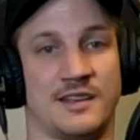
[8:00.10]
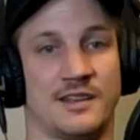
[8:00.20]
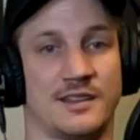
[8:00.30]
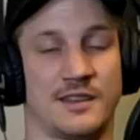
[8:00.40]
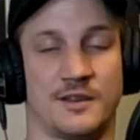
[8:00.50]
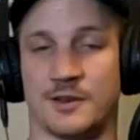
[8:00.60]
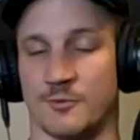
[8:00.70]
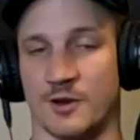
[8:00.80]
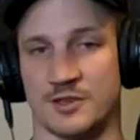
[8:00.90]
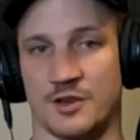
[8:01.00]
lived in
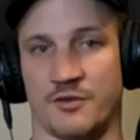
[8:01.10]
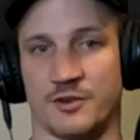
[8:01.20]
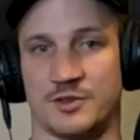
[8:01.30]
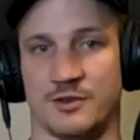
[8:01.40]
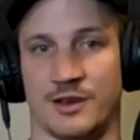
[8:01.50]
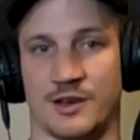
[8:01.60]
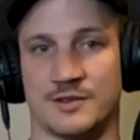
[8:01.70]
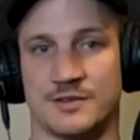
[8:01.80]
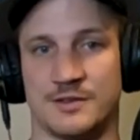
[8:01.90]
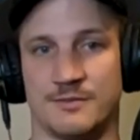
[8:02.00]
Russia for 2
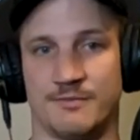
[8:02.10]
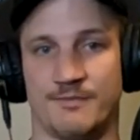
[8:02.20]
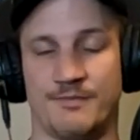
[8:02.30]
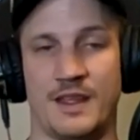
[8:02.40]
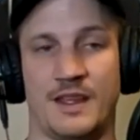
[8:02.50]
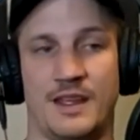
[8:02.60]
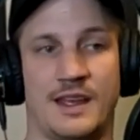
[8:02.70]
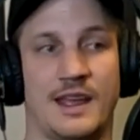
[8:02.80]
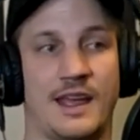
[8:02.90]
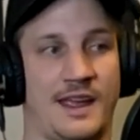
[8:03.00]
years,
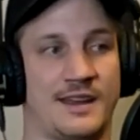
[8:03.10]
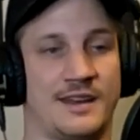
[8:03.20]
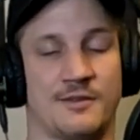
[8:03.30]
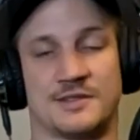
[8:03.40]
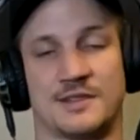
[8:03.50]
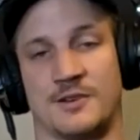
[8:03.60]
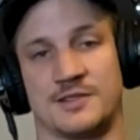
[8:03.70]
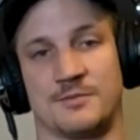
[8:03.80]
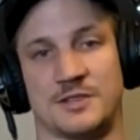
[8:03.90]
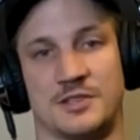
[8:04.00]
and I was there as a
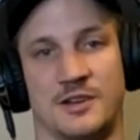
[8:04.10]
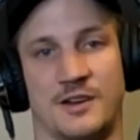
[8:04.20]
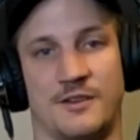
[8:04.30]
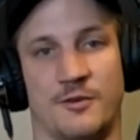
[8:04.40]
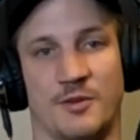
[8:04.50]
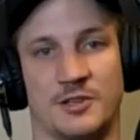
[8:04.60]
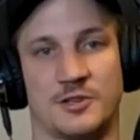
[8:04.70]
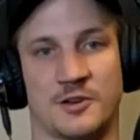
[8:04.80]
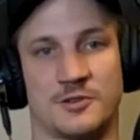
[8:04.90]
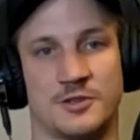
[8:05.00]
missionary for my
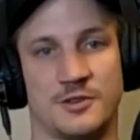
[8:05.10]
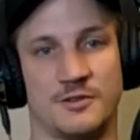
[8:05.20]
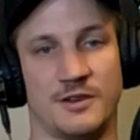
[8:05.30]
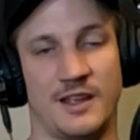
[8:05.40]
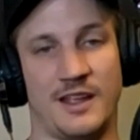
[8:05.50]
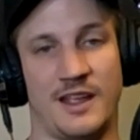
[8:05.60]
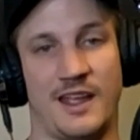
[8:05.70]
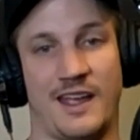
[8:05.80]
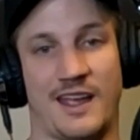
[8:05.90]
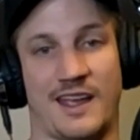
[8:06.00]
church.
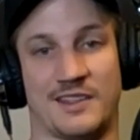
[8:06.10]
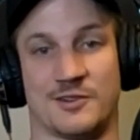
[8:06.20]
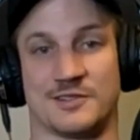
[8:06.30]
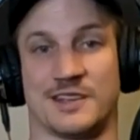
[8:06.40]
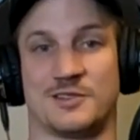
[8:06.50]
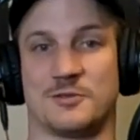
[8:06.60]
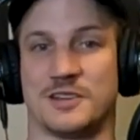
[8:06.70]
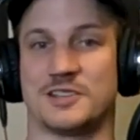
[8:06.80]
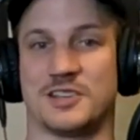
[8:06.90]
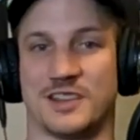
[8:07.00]
And there is a
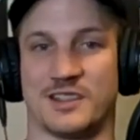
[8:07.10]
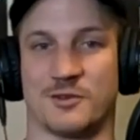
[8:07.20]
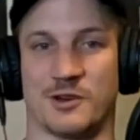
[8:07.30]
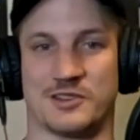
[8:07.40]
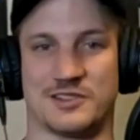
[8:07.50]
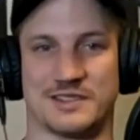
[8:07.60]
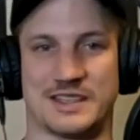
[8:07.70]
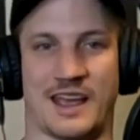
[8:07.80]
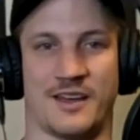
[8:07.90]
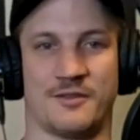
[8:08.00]
tradition that the Russians
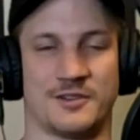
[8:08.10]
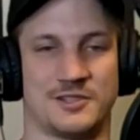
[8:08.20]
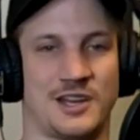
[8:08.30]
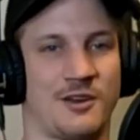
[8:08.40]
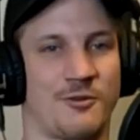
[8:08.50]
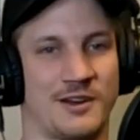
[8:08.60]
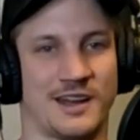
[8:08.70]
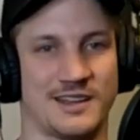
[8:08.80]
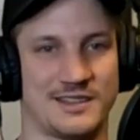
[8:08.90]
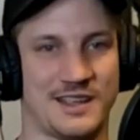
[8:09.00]
have on January
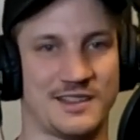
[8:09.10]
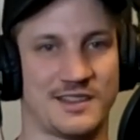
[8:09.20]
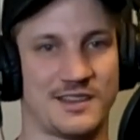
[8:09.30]
19th